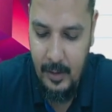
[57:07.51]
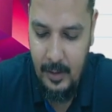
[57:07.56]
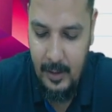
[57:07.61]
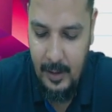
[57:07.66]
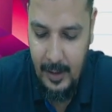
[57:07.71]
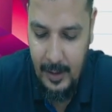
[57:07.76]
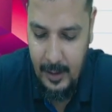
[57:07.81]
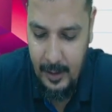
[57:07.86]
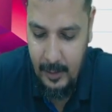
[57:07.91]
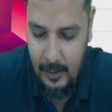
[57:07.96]

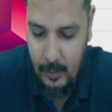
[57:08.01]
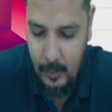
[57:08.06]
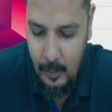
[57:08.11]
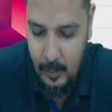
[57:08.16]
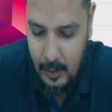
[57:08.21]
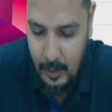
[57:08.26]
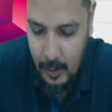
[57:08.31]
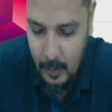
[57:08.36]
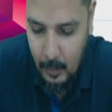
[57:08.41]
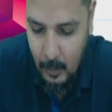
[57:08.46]
Take
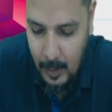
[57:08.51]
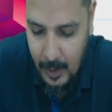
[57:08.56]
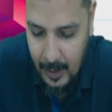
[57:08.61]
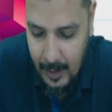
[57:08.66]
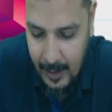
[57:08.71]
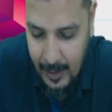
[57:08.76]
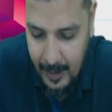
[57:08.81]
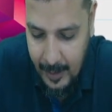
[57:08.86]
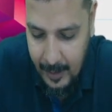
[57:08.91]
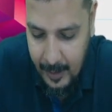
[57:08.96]
total 1
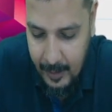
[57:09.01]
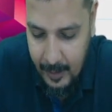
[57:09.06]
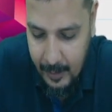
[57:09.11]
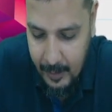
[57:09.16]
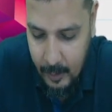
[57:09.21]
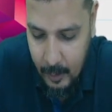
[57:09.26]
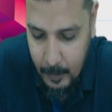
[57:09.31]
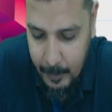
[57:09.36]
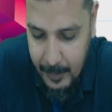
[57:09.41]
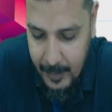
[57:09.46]
lakh
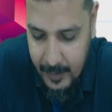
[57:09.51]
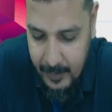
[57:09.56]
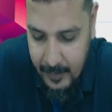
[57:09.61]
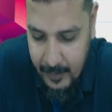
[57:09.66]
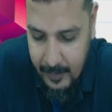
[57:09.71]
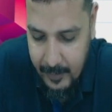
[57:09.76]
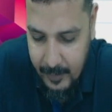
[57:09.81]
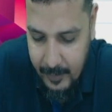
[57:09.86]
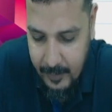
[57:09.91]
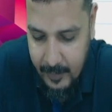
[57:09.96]

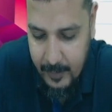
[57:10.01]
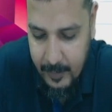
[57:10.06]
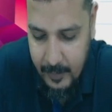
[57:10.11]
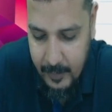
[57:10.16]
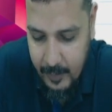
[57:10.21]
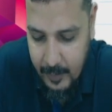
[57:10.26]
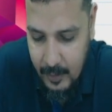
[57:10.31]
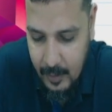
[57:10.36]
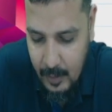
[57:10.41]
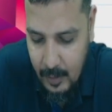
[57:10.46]
rupees
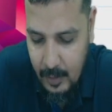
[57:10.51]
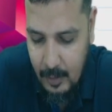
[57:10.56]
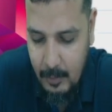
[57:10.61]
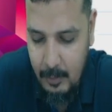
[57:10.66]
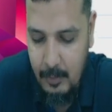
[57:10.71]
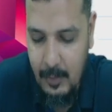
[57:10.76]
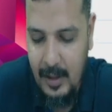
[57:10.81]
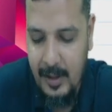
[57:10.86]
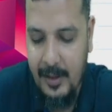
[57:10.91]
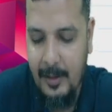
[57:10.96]

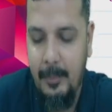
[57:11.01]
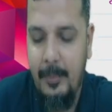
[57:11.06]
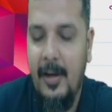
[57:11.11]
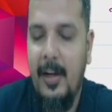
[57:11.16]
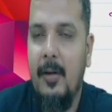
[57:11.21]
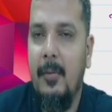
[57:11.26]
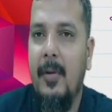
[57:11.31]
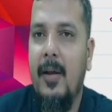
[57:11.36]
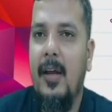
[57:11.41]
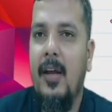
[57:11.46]

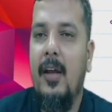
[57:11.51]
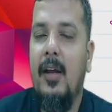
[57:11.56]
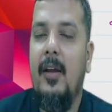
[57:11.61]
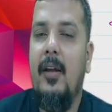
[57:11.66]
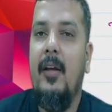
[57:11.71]
multiplied by,